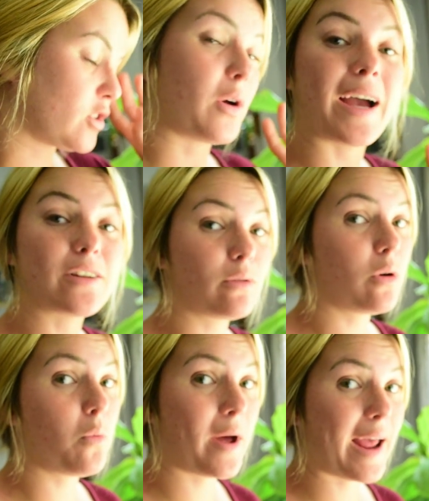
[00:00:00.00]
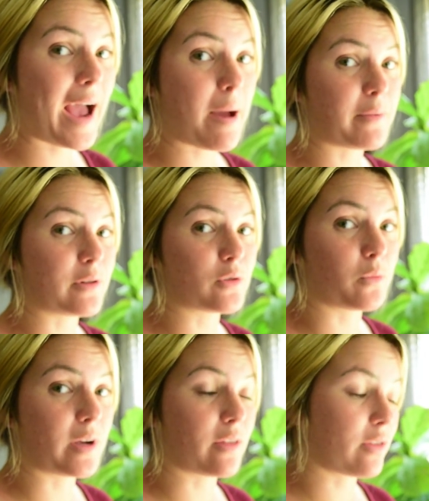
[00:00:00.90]
So I don't know what happened
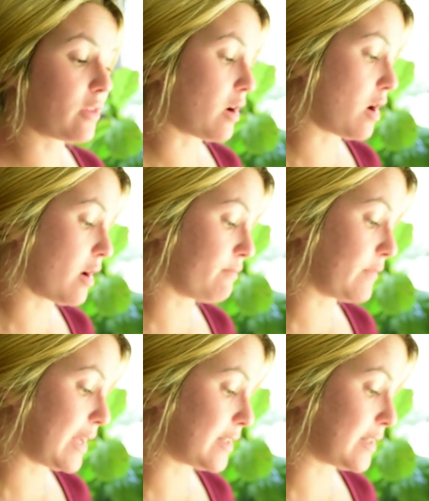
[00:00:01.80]
with that